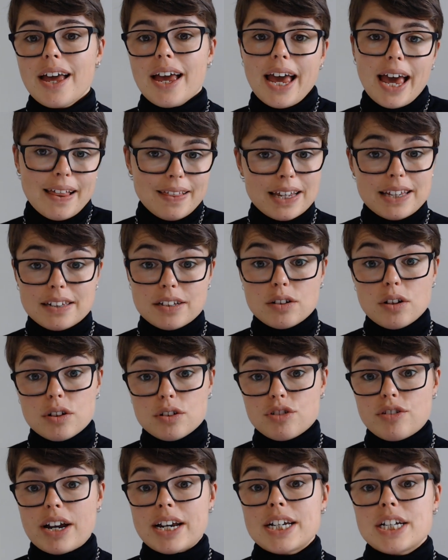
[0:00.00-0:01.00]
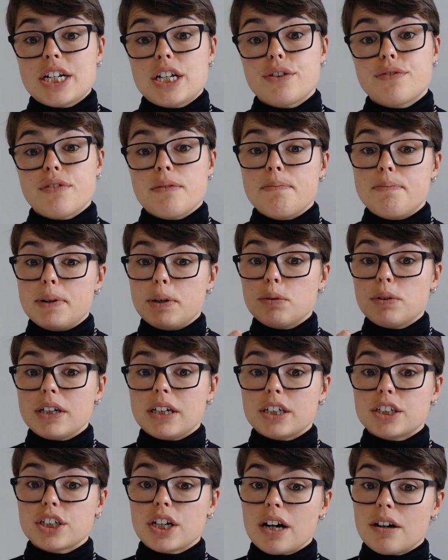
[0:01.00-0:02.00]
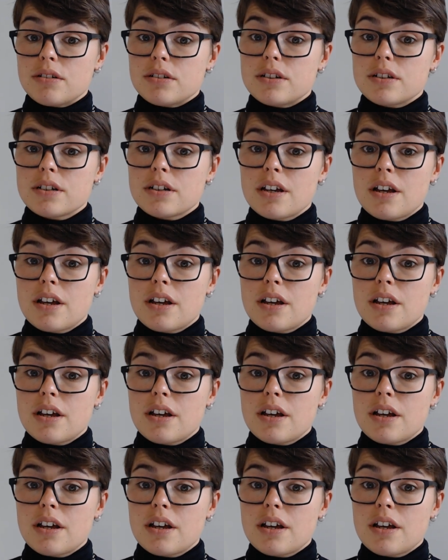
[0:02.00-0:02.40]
And these are not strategies for building a child's